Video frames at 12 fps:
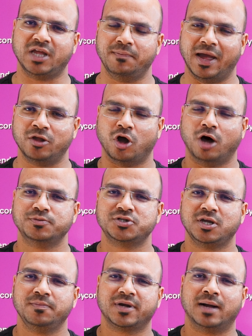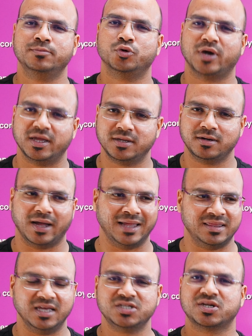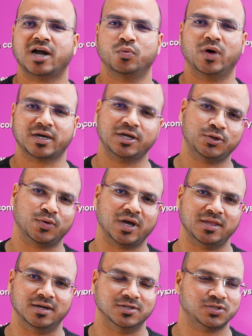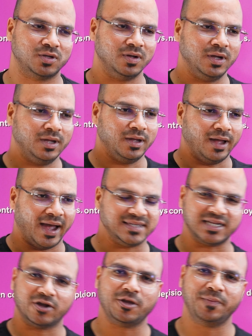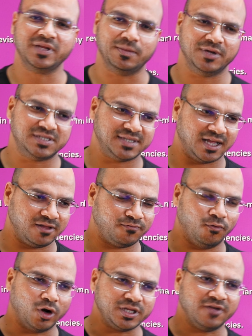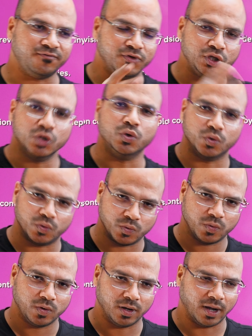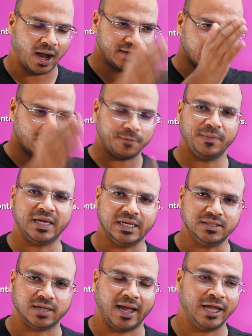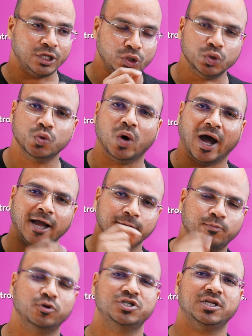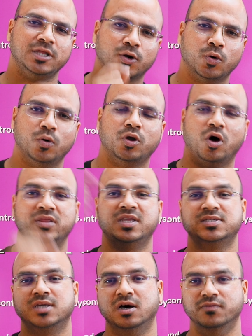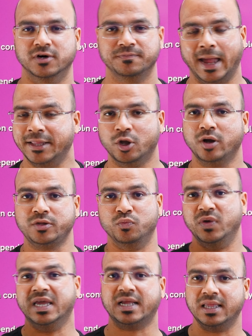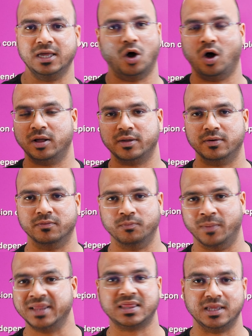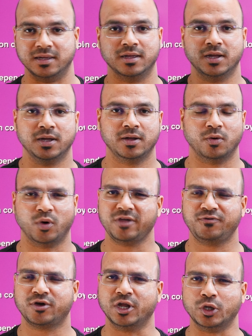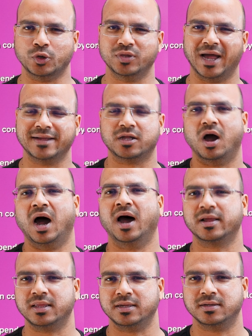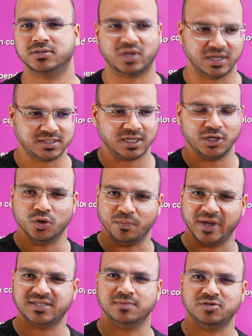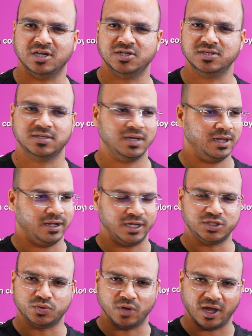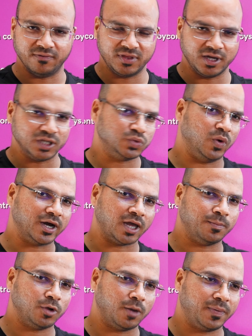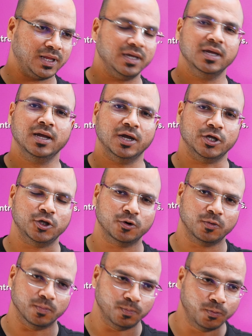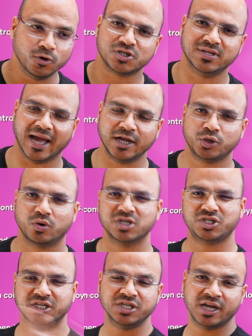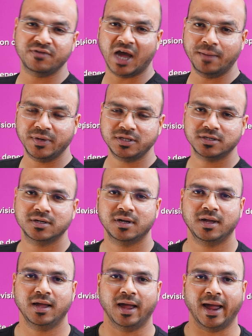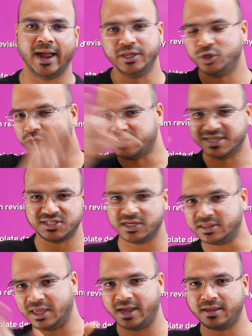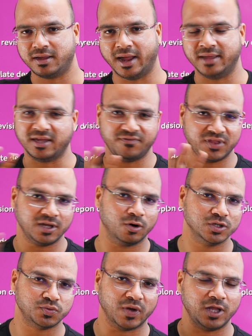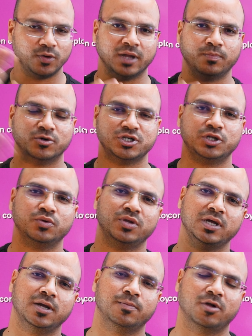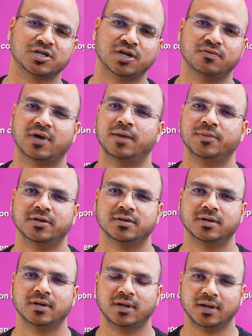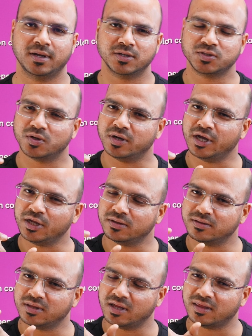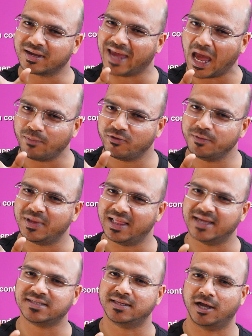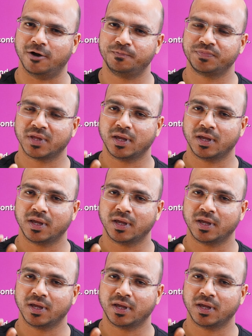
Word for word: team and ops team come together and they start working together? So as a development team itself, what if you are developing it and you are pushing the code on the server and not weekly or monthly? What if you can do that hourly? So let's say you made some changes, it's everything is working properly, you push that to a staging environment and you're testing there and everything goes well, you can push it to the production environment. So the, the gap will be less now